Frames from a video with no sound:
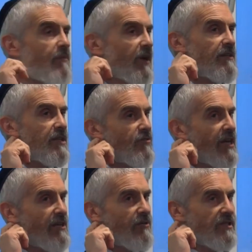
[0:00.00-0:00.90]
modern
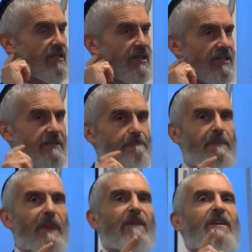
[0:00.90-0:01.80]
Israeli law says
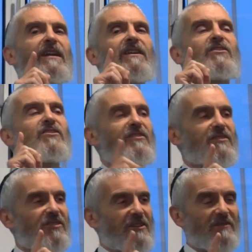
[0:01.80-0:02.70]
that under certain
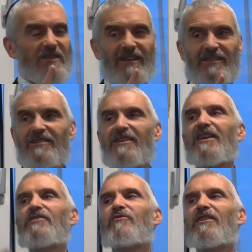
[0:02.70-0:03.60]
circumstances
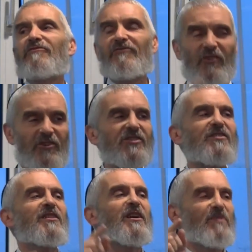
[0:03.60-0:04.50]
you can
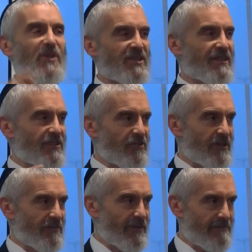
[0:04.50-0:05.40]
force a person into
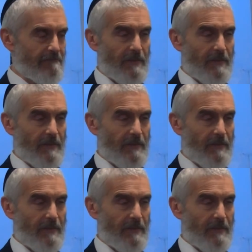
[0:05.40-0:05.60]
treatment.